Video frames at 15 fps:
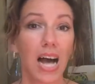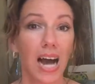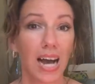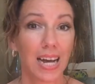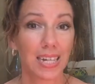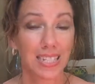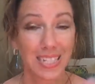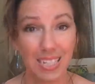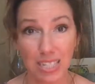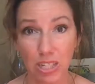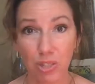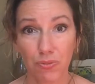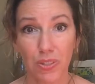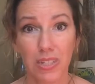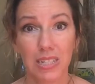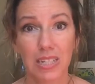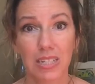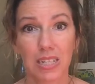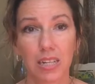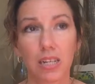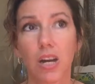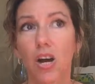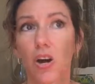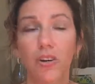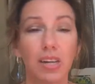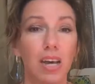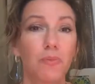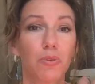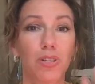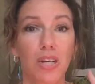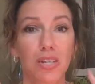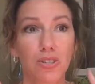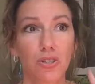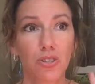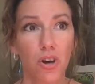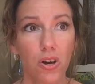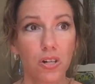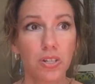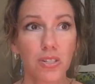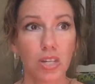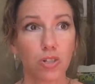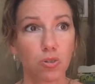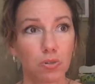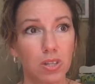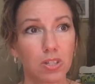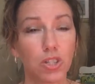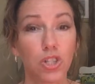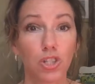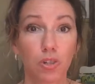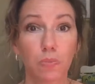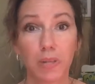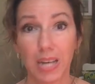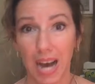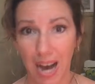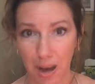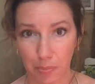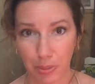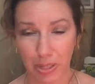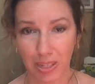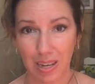And he's feeling like, okay, well, as long as I do this, she'll be happy.